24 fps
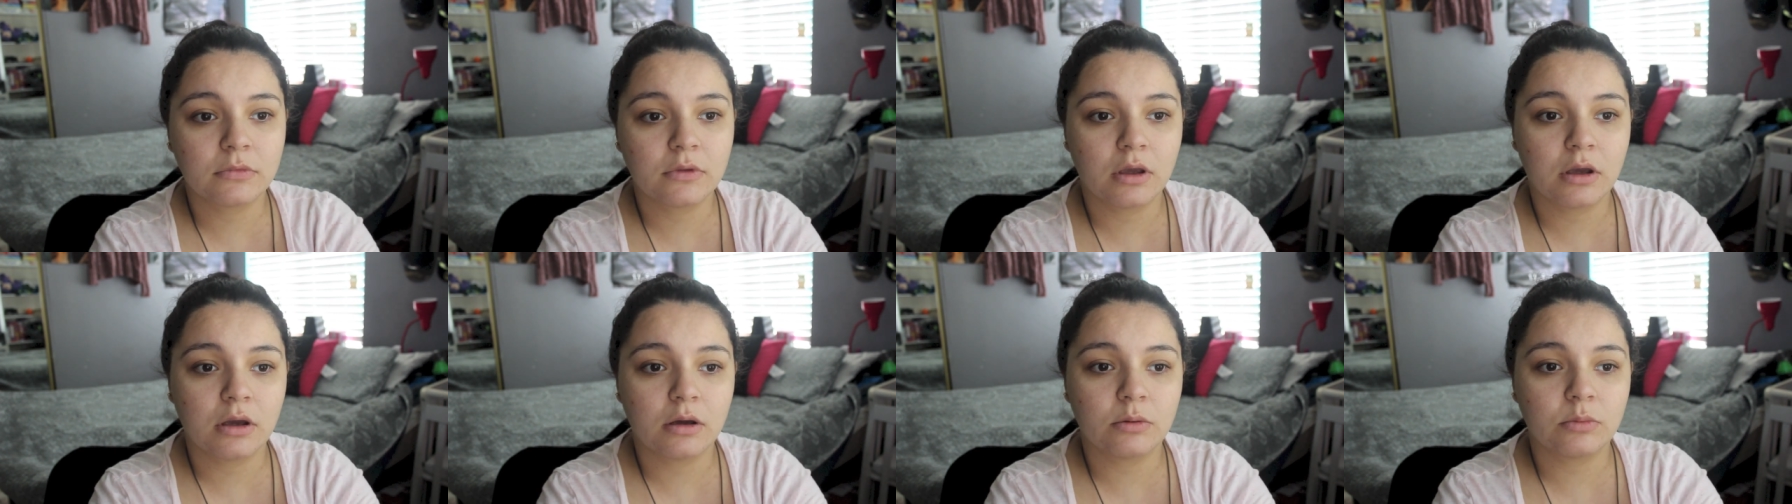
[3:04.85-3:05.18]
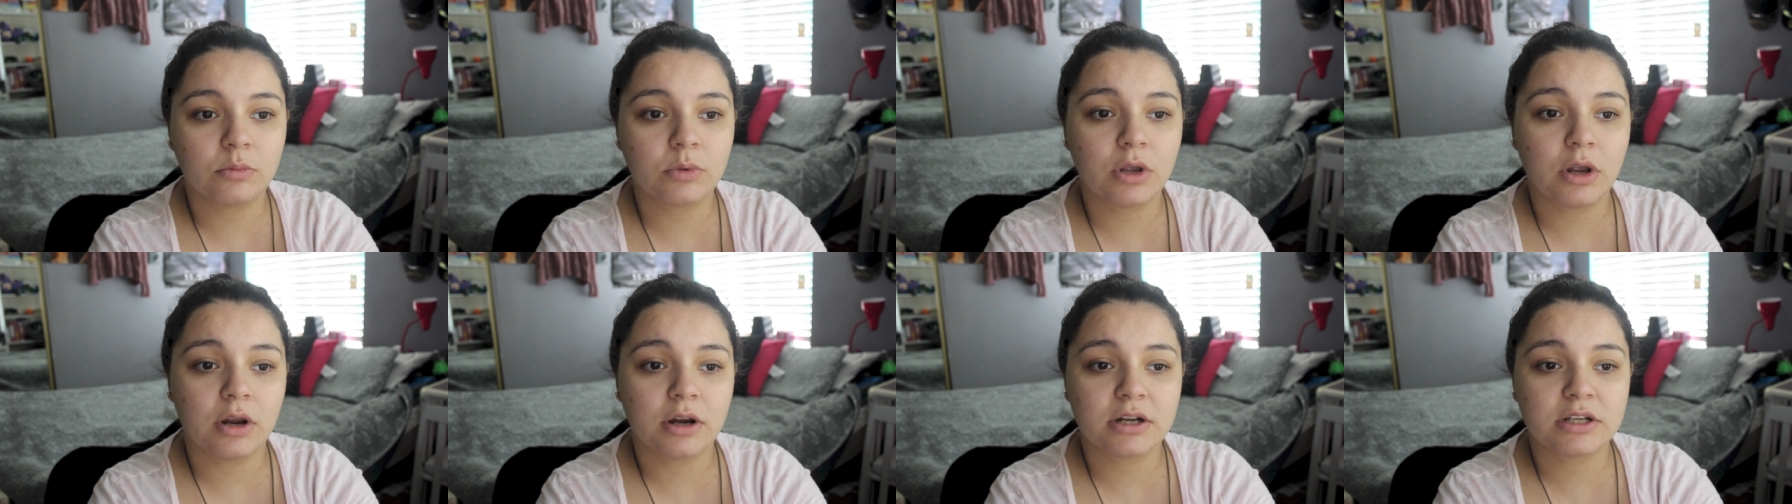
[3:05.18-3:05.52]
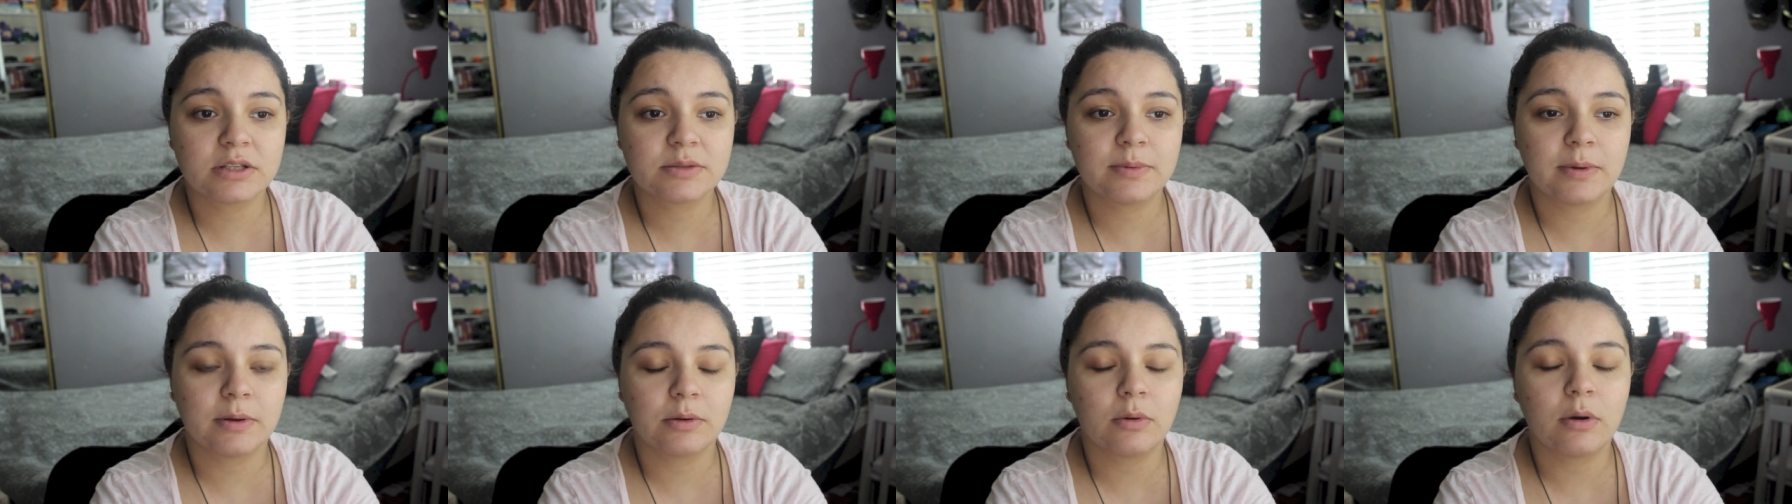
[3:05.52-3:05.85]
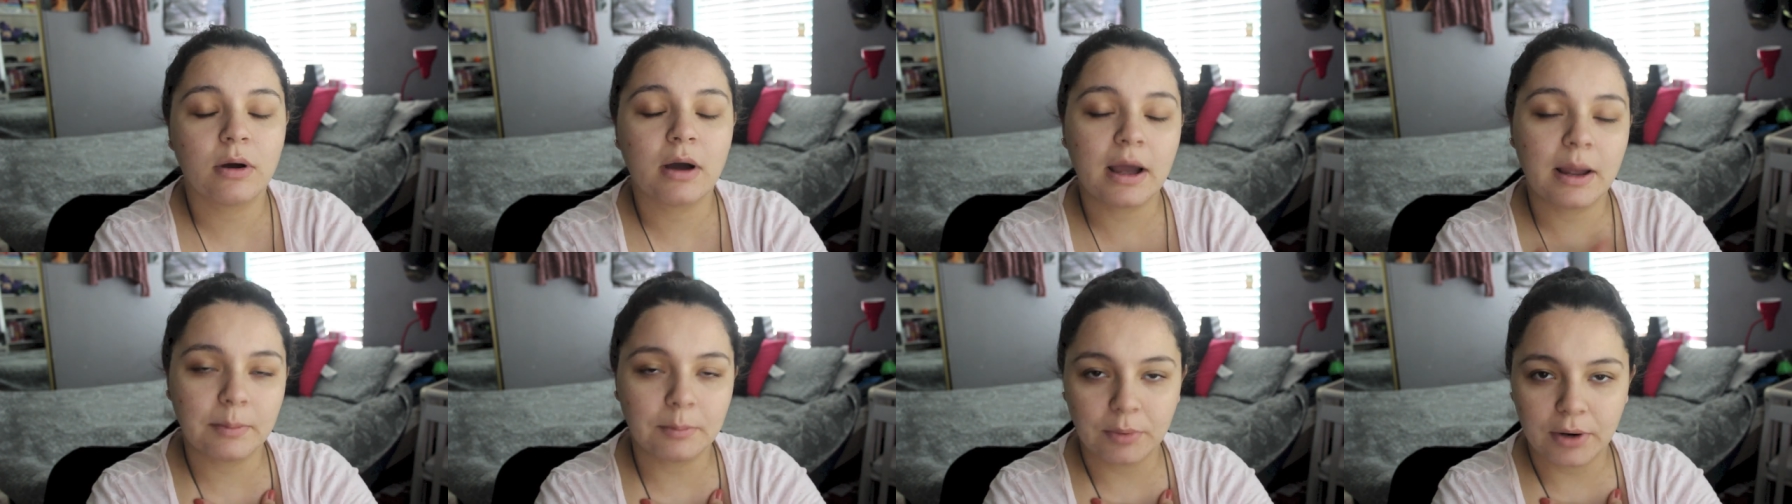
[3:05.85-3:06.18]
Um we are expect
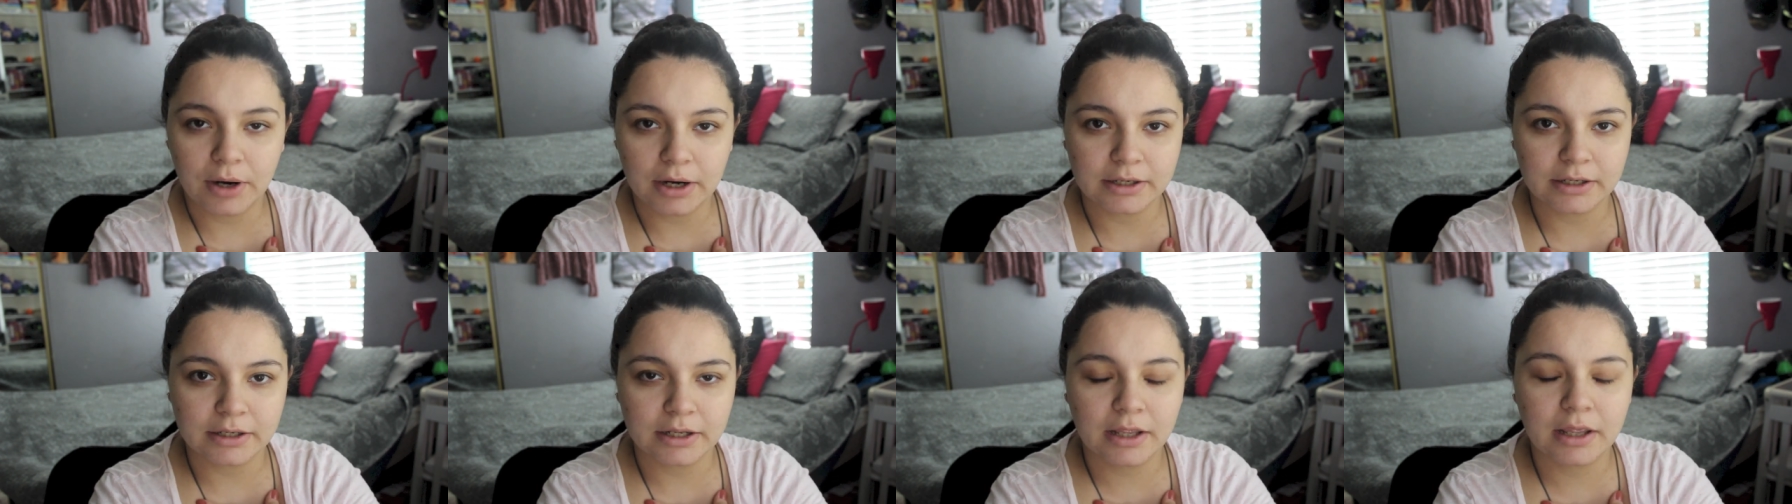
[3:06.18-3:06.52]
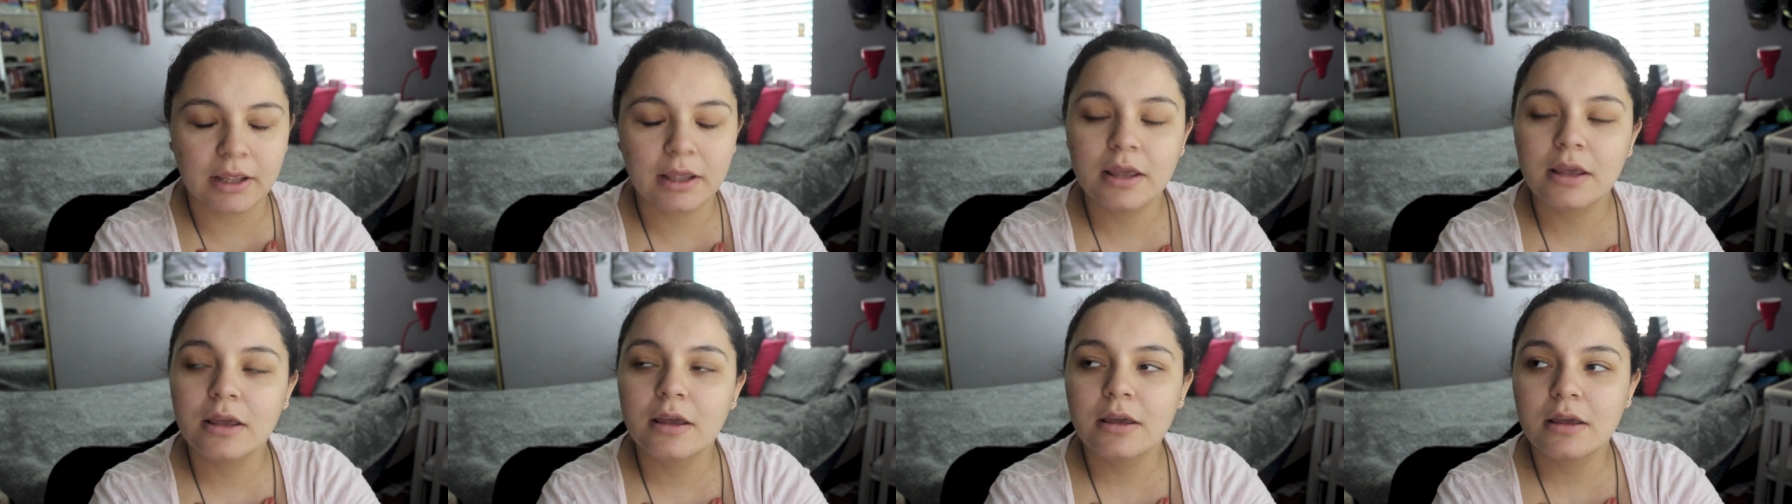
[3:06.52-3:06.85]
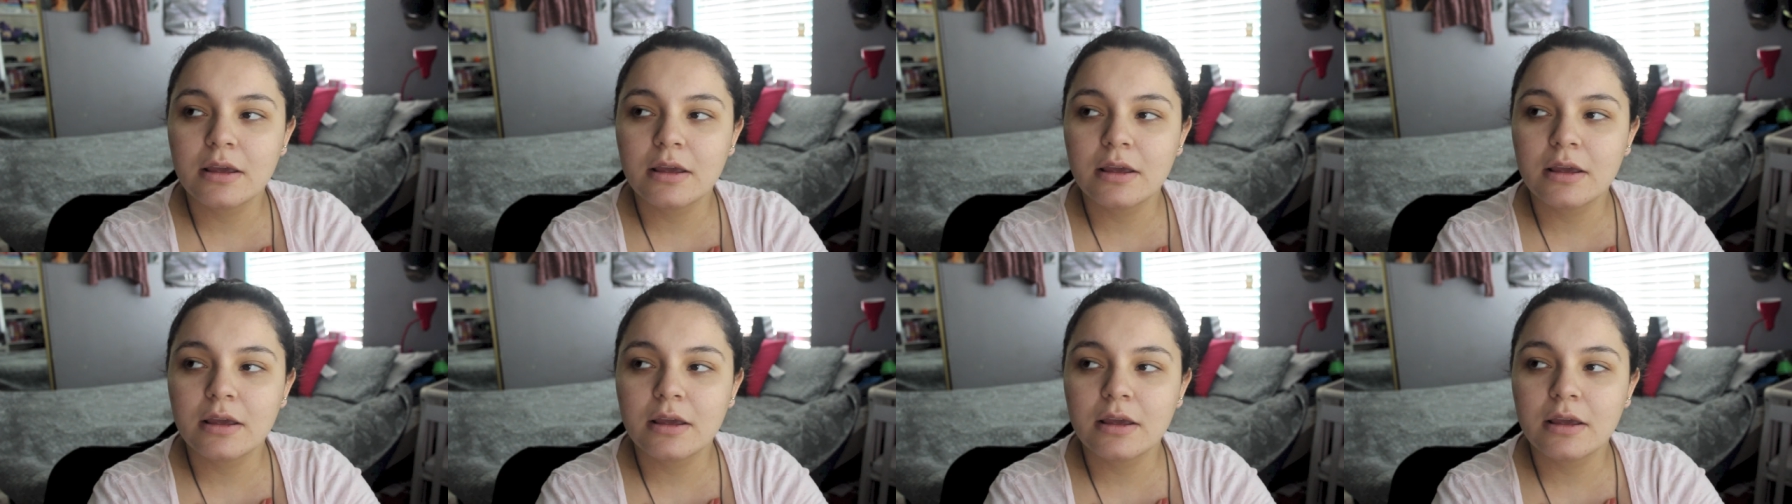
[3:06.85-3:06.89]
well I'm pregnant.